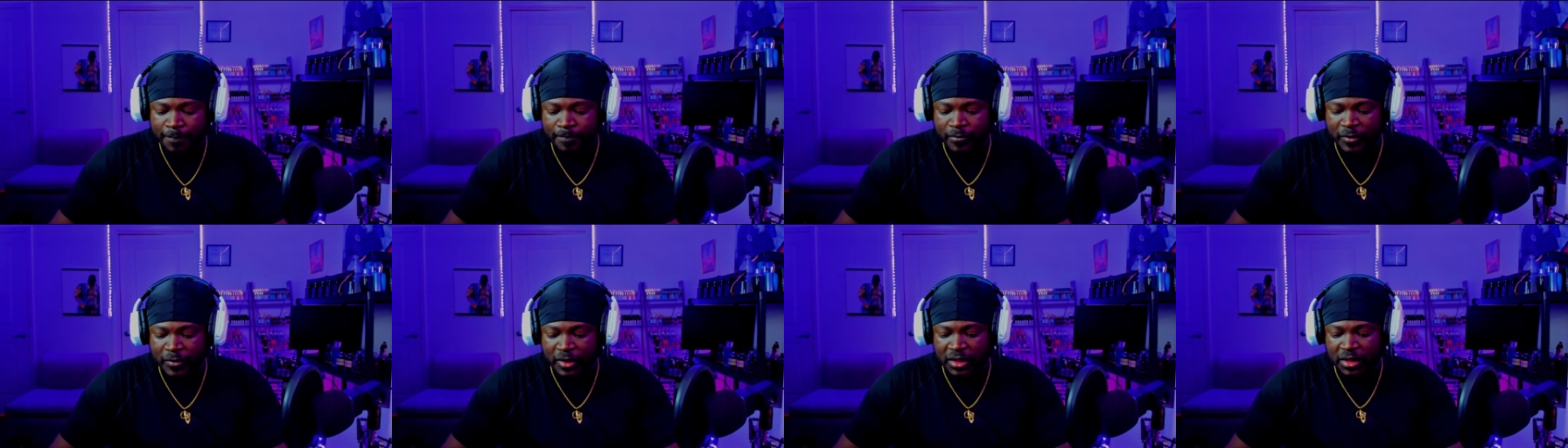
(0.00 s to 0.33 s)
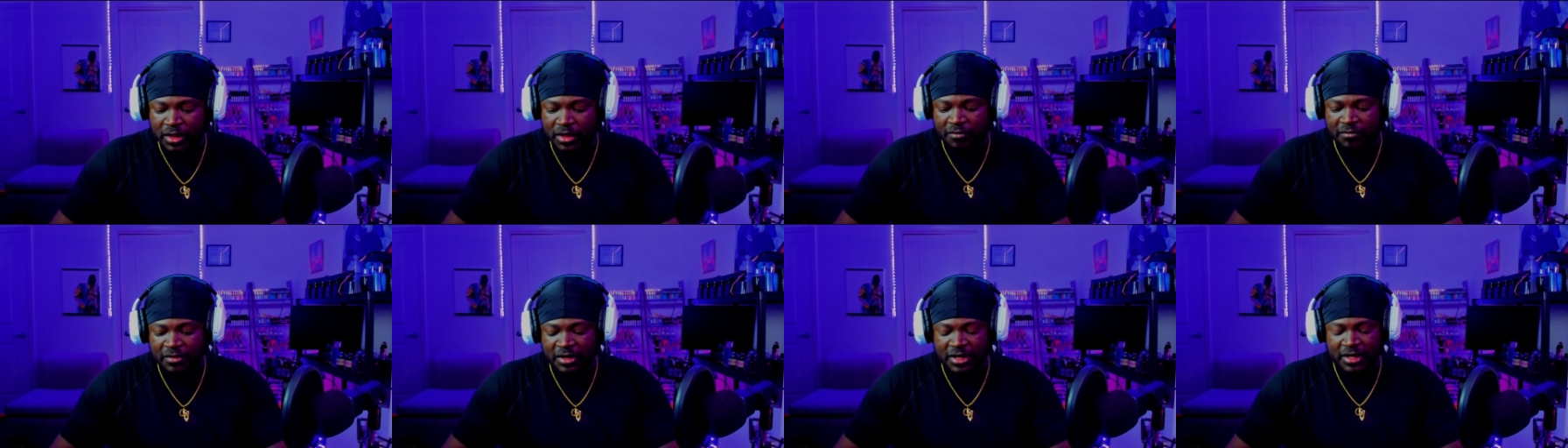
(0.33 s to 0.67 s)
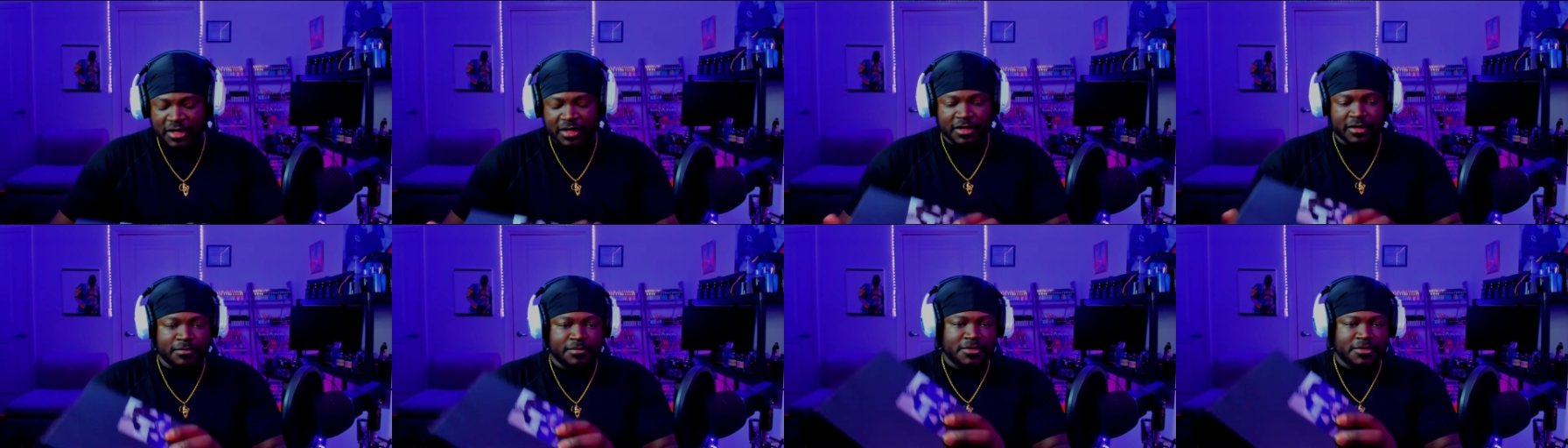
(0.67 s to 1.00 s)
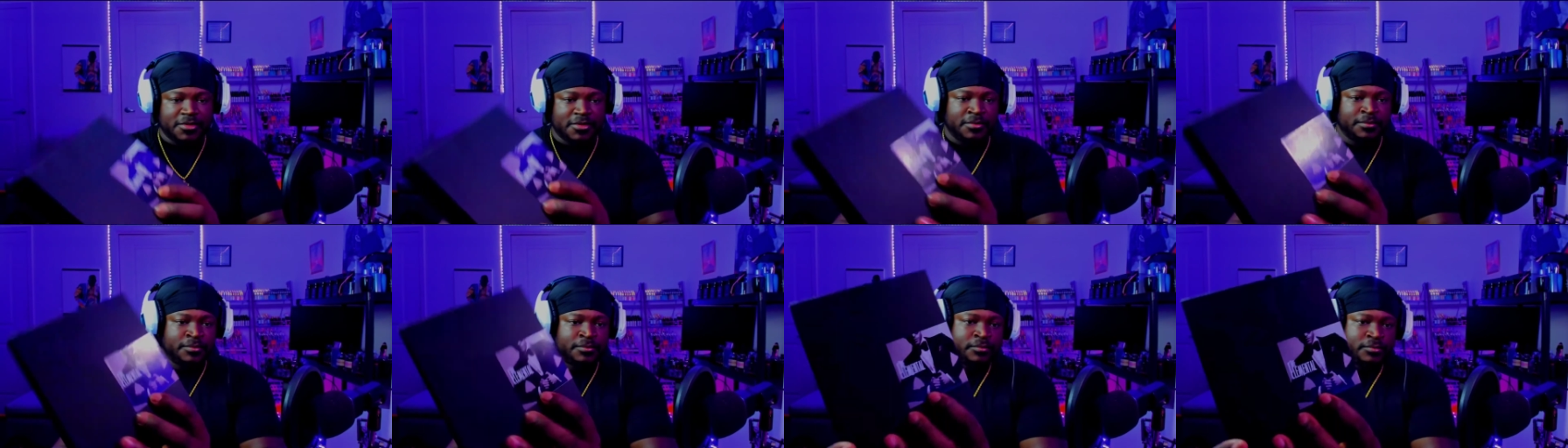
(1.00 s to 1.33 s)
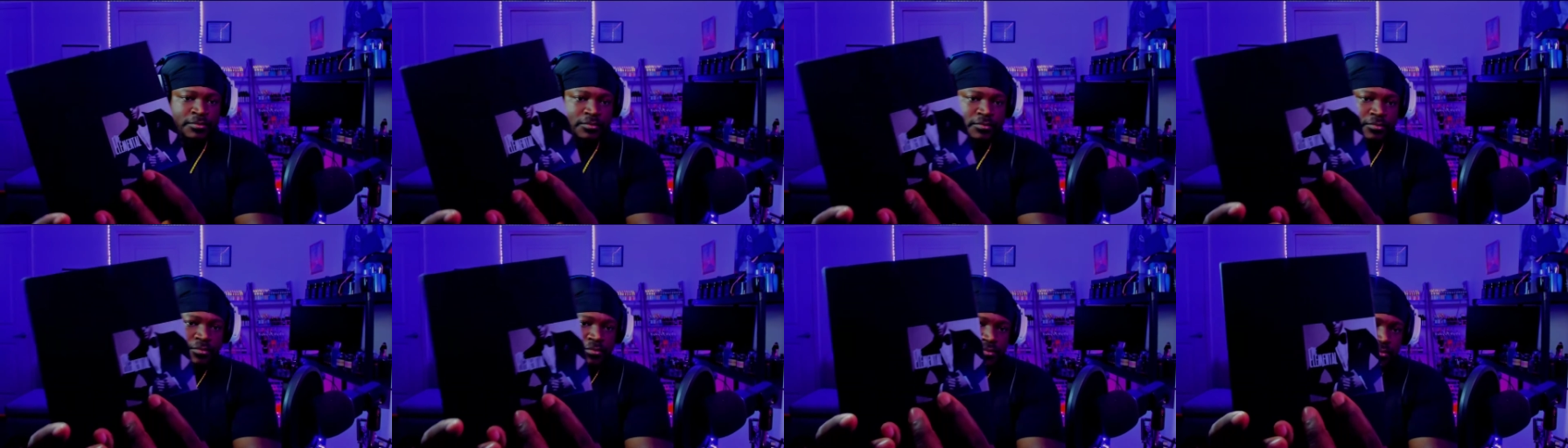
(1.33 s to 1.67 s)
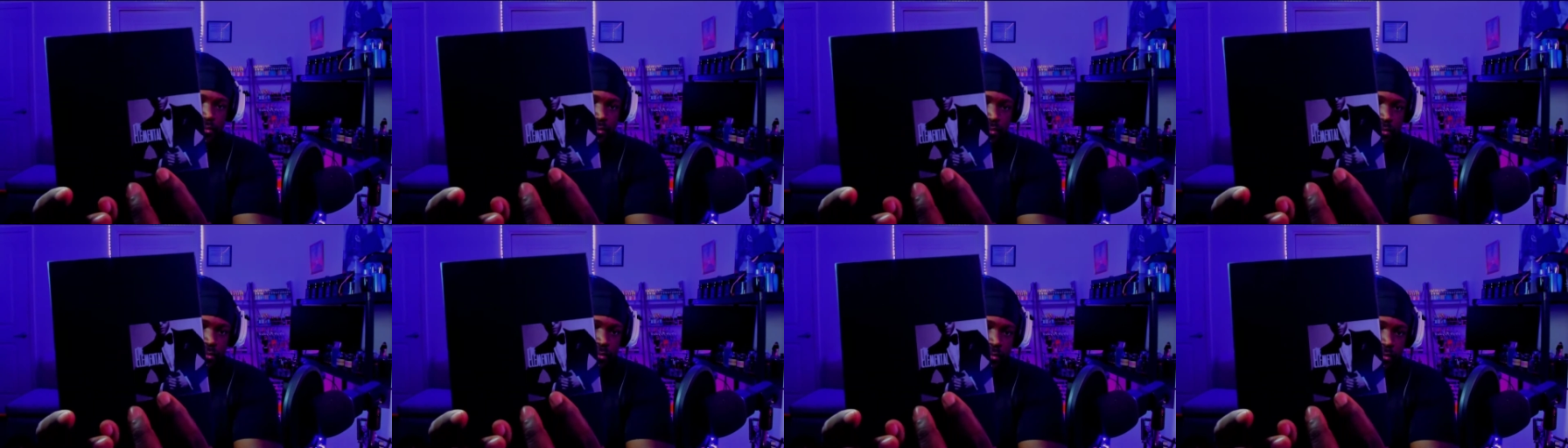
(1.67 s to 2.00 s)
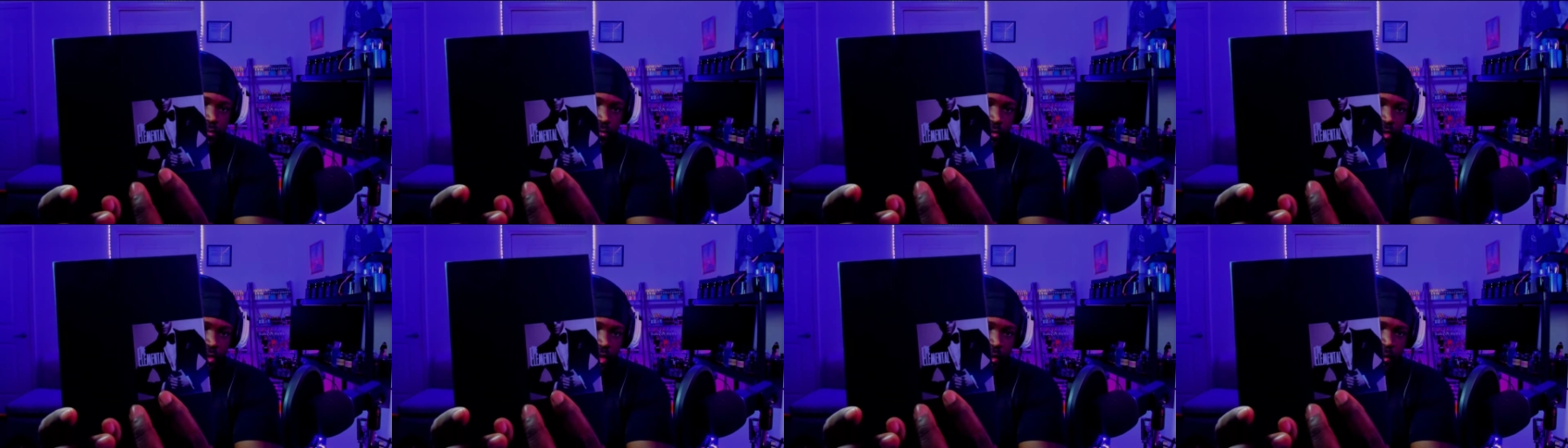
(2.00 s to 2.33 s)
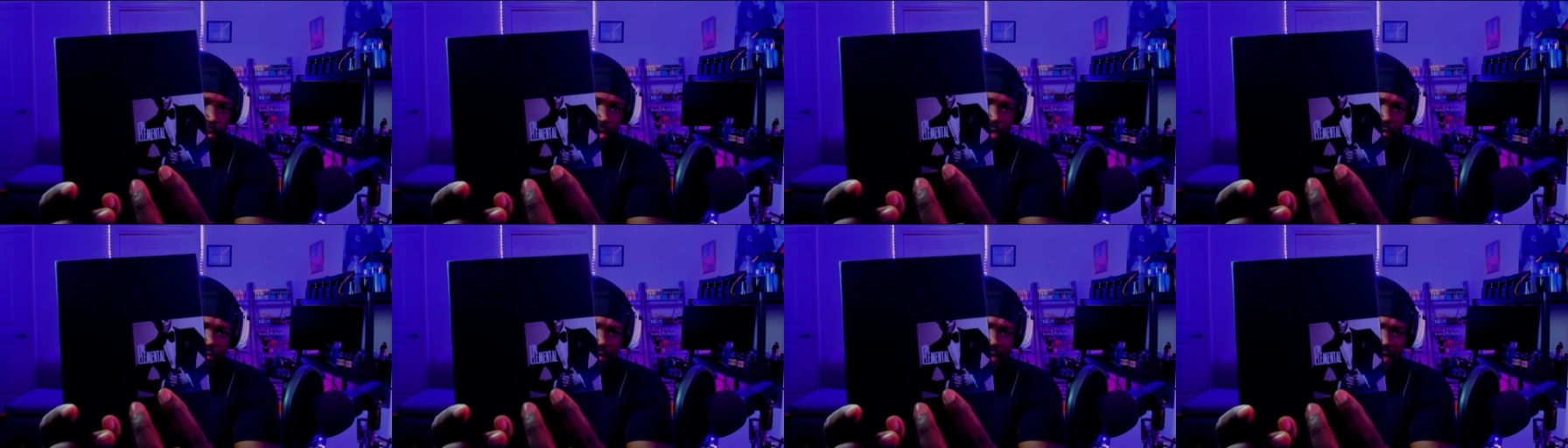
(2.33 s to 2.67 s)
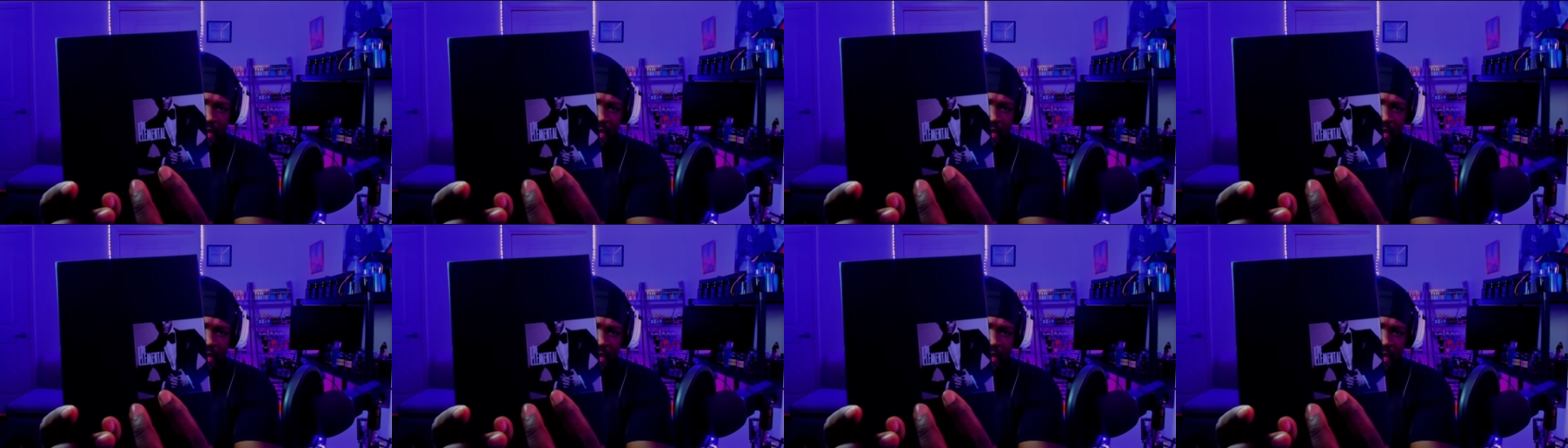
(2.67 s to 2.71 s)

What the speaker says: vibes. Whenever I